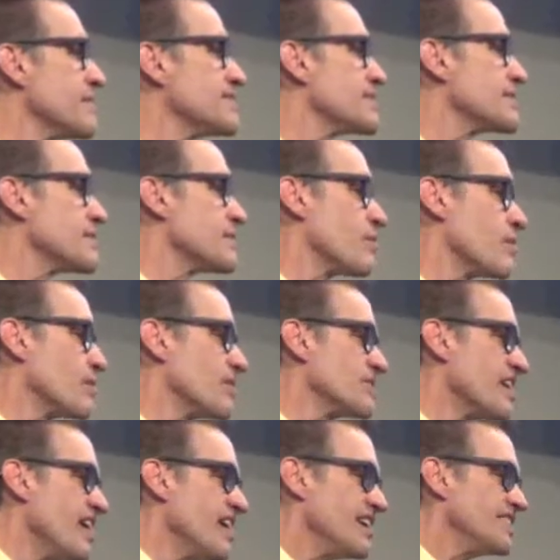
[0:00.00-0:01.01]
is in the
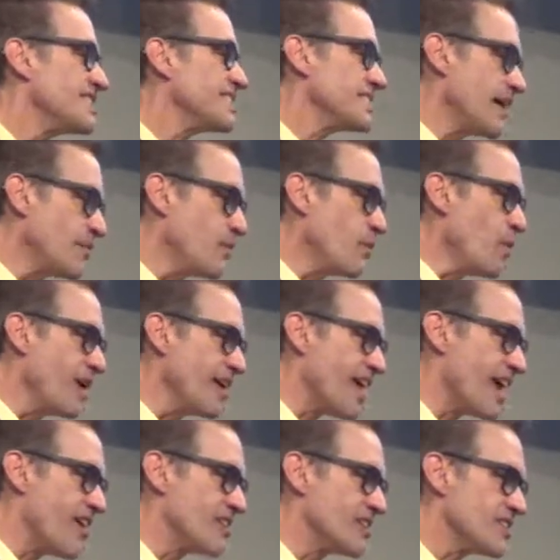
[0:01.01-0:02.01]
world is someone
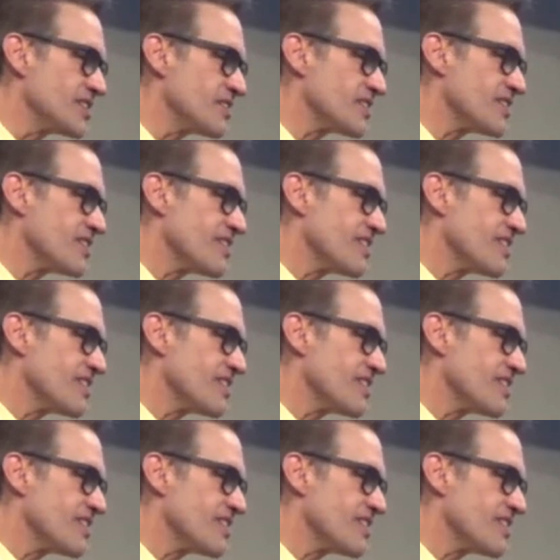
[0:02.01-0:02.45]
else